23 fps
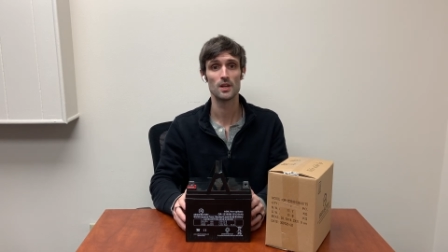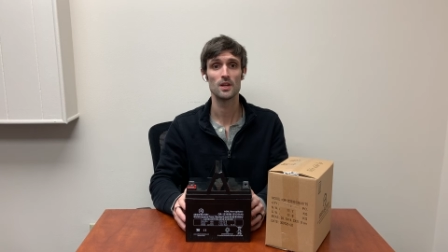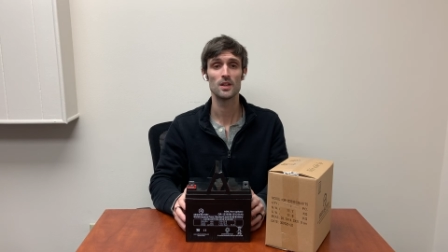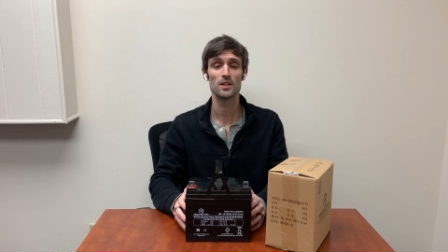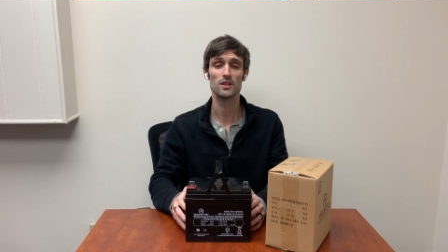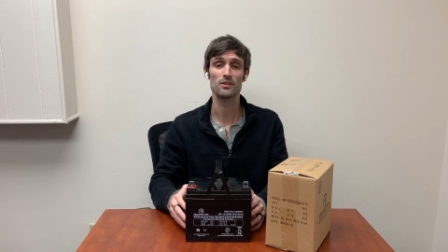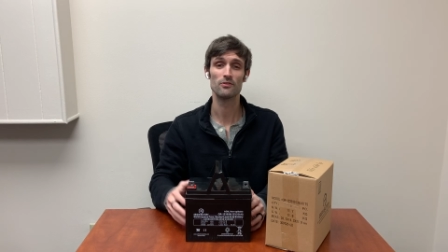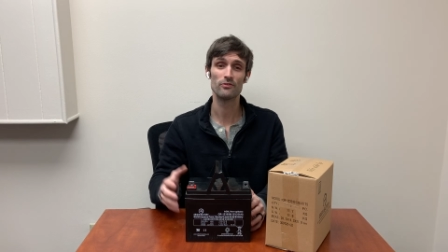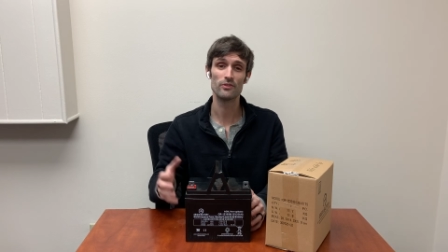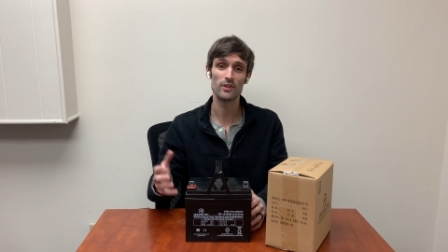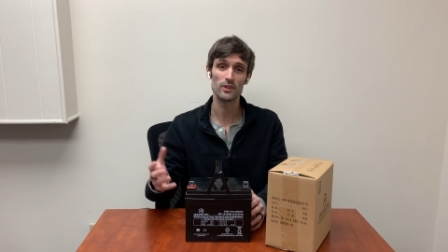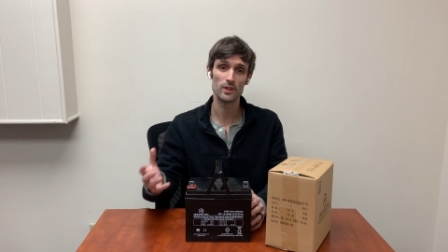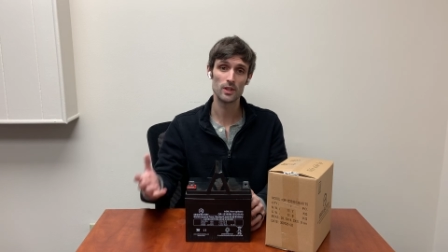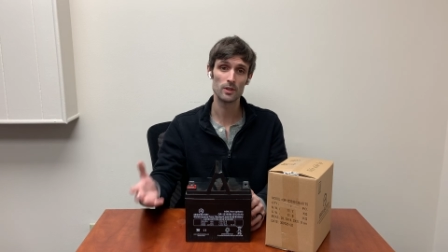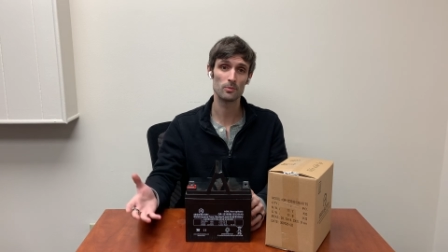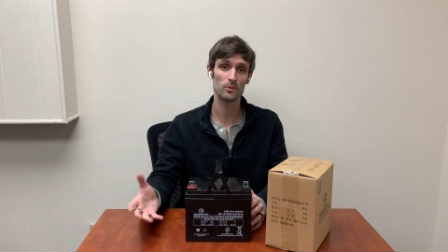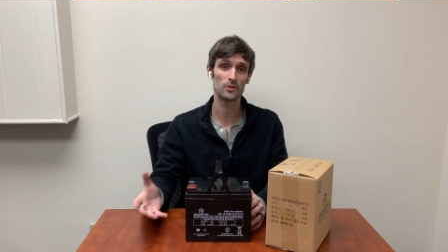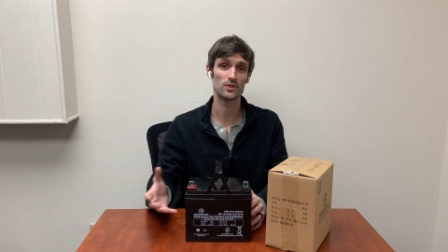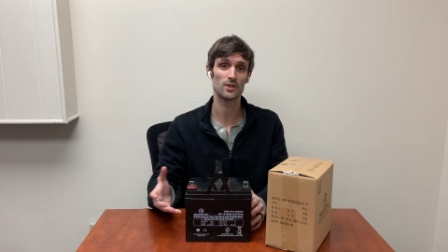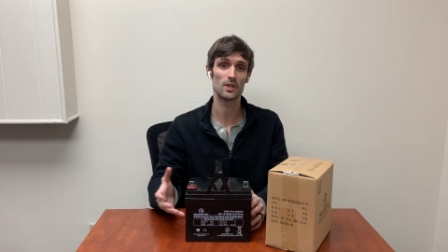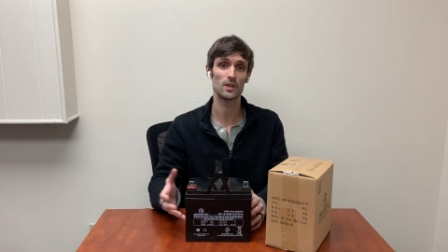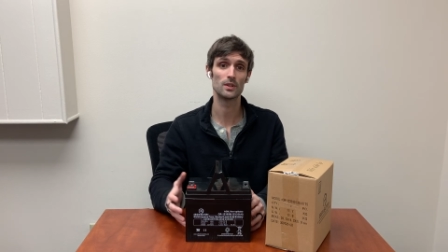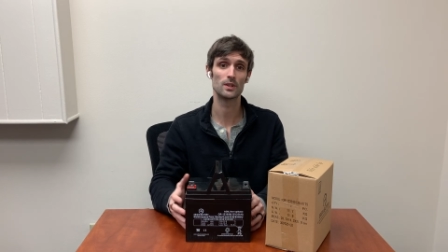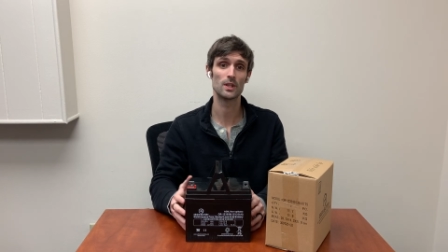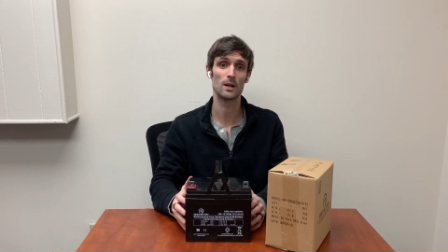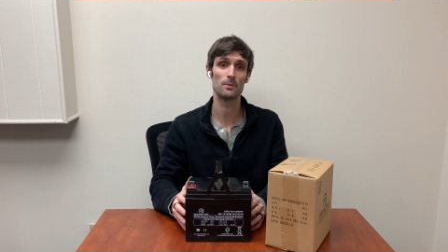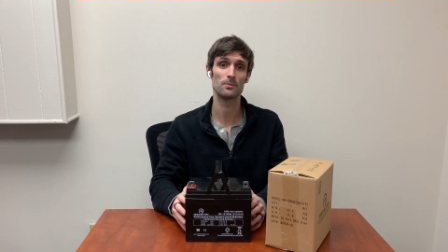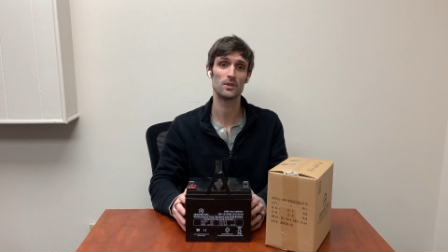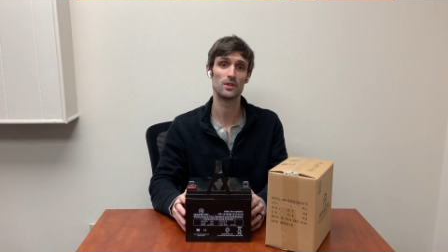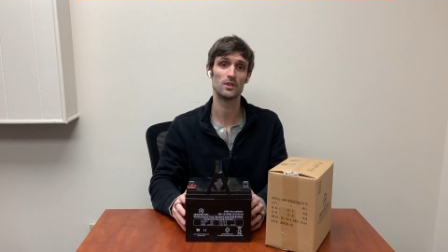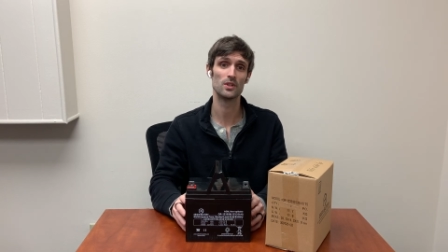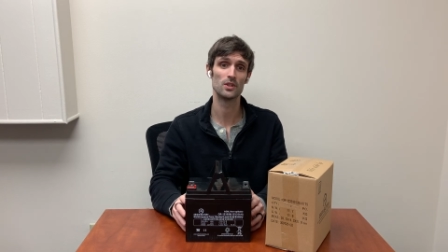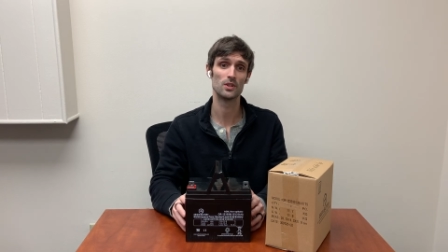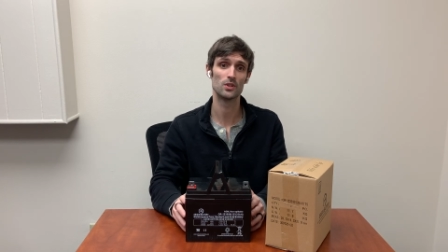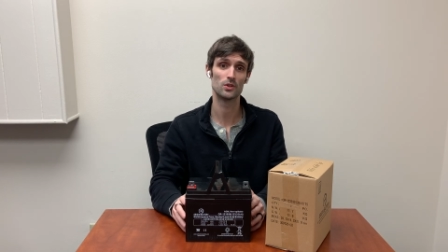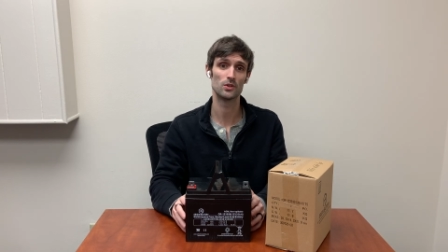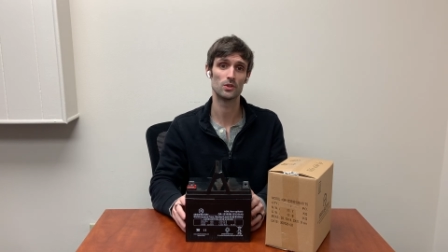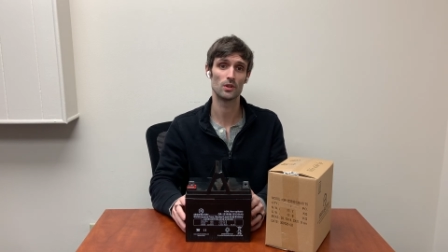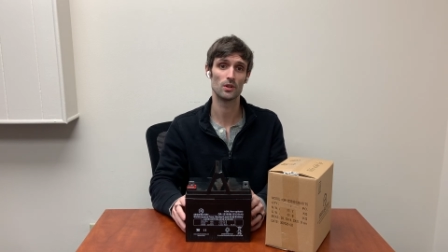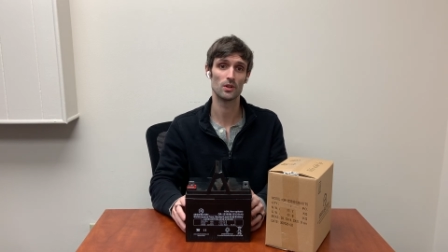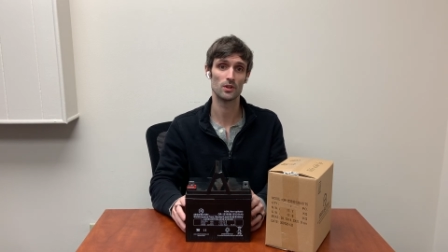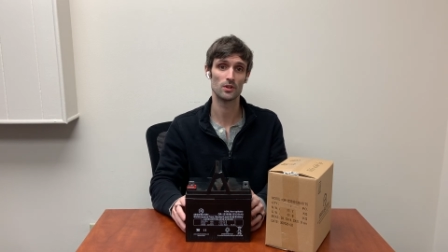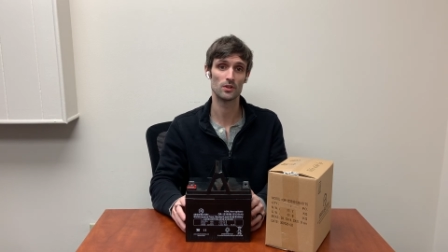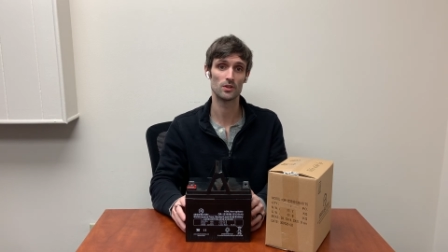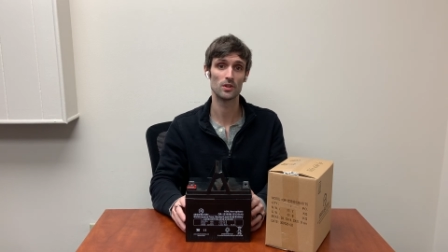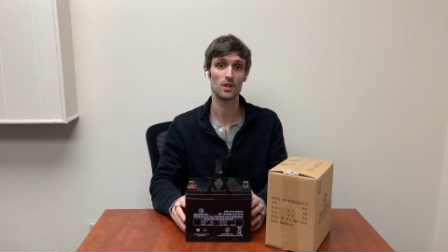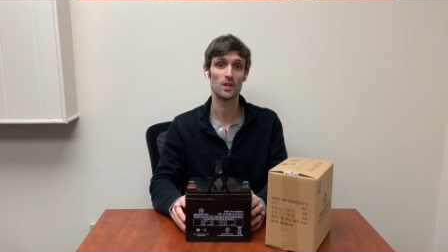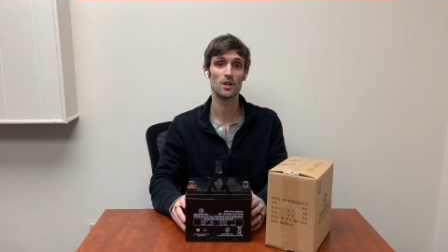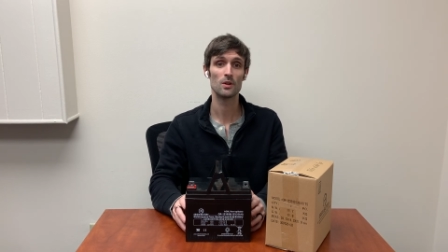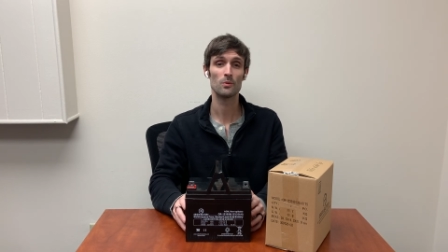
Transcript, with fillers: The 50% depth of discharge,